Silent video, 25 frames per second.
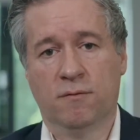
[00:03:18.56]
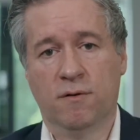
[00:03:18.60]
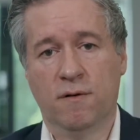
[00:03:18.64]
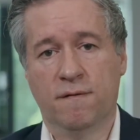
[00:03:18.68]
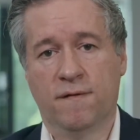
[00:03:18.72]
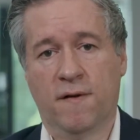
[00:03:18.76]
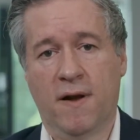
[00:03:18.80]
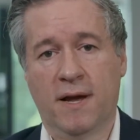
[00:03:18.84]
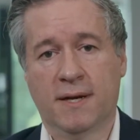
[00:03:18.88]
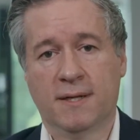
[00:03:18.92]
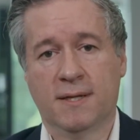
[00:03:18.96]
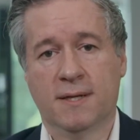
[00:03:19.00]

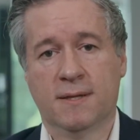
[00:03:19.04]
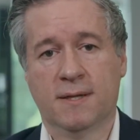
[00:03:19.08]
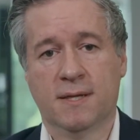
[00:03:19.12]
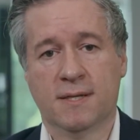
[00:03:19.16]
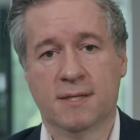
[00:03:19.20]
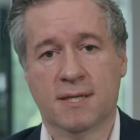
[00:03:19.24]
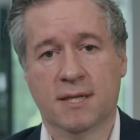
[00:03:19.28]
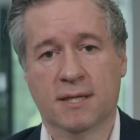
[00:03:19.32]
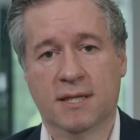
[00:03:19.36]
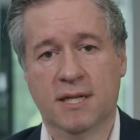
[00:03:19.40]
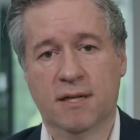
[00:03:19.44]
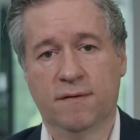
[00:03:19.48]
reflecting the
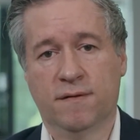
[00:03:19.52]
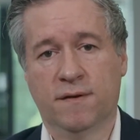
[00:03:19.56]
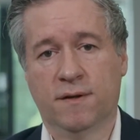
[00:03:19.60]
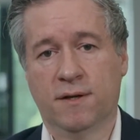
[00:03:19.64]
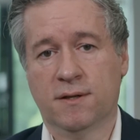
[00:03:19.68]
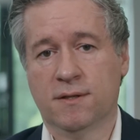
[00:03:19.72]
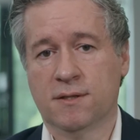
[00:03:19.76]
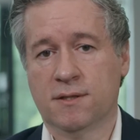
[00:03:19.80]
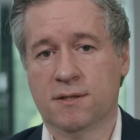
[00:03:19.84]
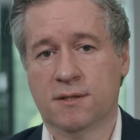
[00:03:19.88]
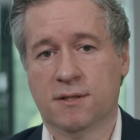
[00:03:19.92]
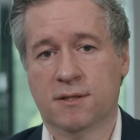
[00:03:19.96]

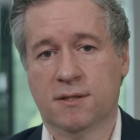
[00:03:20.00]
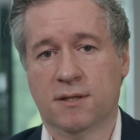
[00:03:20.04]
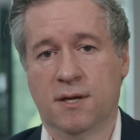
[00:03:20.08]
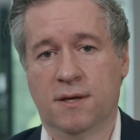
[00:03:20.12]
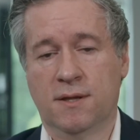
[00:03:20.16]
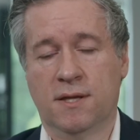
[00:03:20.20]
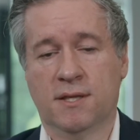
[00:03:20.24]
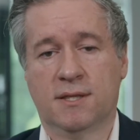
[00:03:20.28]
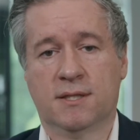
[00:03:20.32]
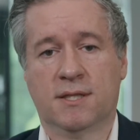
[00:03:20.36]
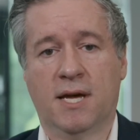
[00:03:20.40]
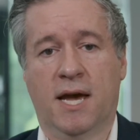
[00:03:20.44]
significance
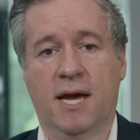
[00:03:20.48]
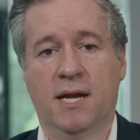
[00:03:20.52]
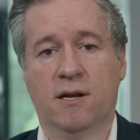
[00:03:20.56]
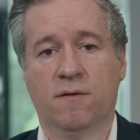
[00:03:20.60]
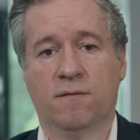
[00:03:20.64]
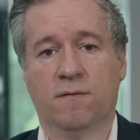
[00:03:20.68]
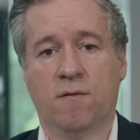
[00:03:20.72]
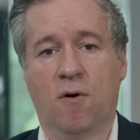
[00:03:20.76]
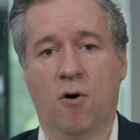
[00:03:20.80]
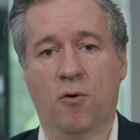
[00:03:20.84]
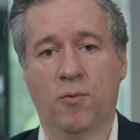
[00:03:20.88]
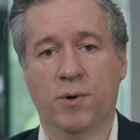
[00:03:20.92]
and the scale
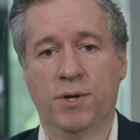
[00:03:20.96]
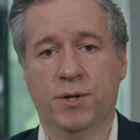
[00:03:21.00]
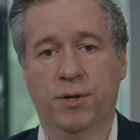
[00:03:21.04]
of what we